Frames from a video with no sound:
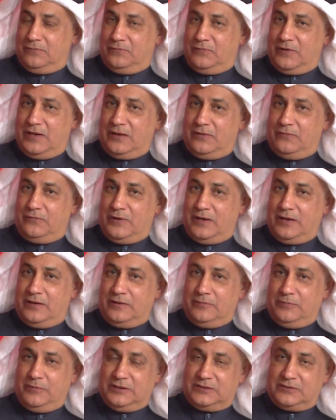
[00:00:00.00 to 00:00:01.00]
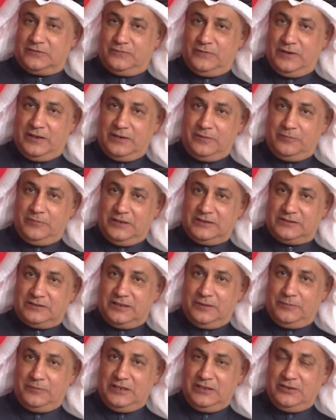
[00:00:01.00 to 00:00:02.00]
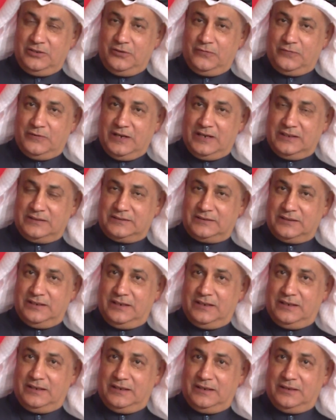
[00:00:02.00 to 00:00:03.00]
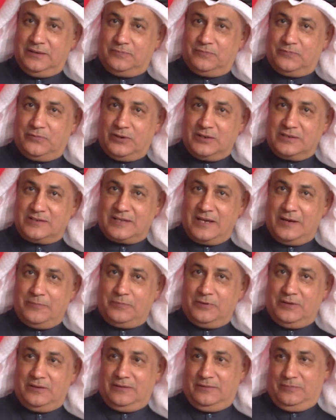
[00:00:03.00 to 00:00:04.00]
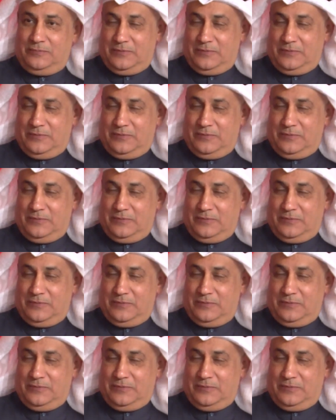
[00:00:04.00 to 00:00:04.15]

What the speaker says: Very much, very much. I mean, you've got, for example,